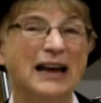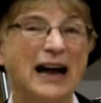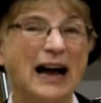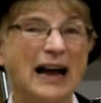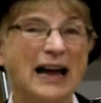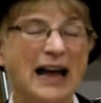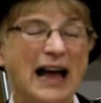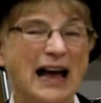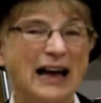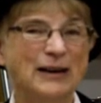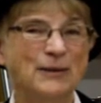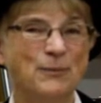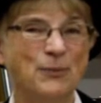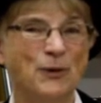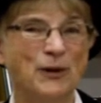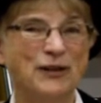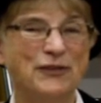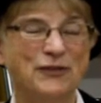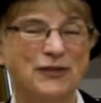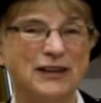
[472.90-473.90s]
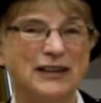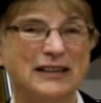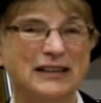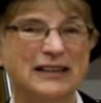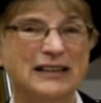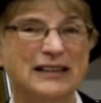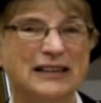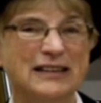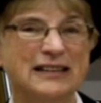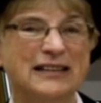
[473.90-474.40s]
I had a
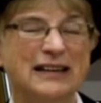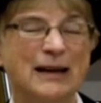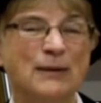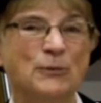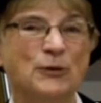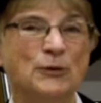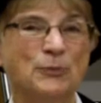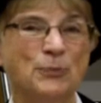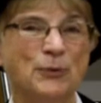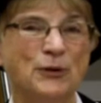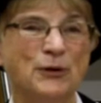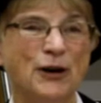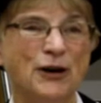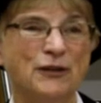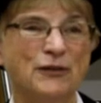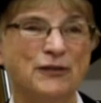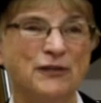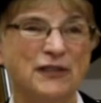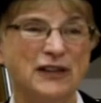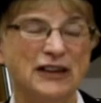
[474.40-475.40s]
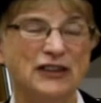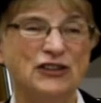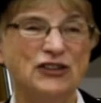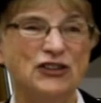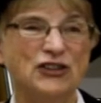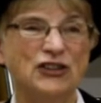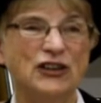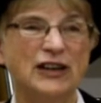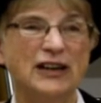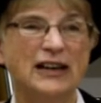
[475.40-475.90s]
boyfriend. His name was Bernard
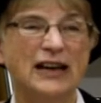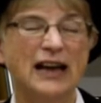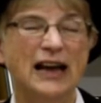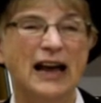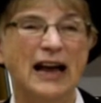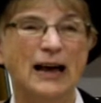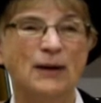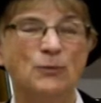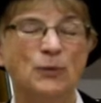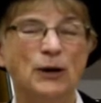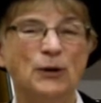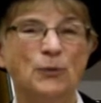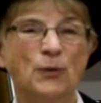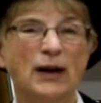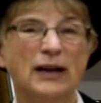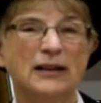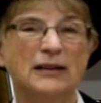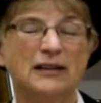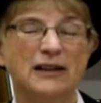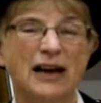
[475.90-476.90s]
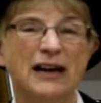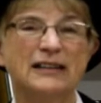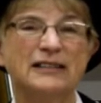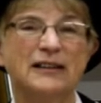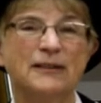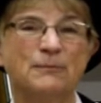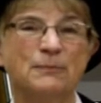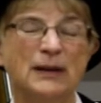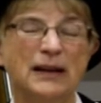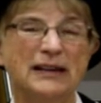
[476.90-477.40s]
Finch. And we went
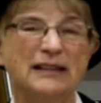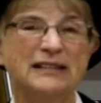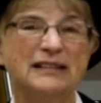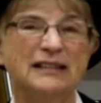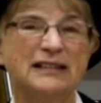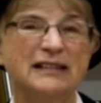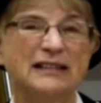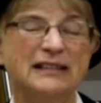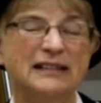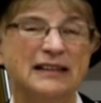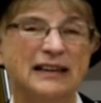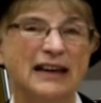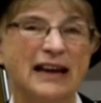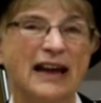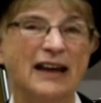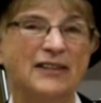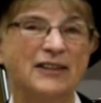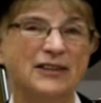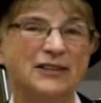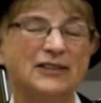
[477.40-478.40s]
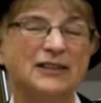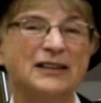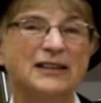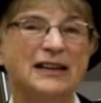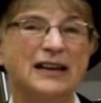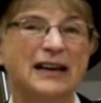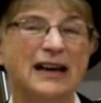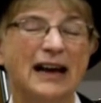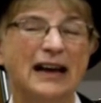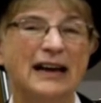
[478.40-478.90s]
lots of places together
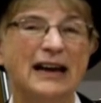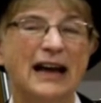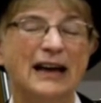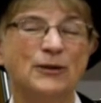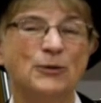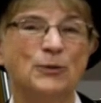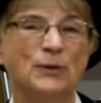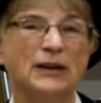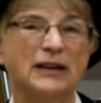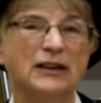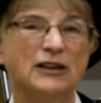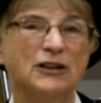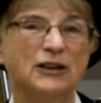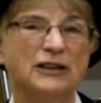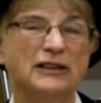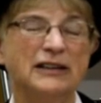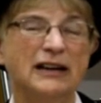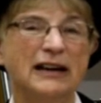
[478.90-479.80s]
and had a really good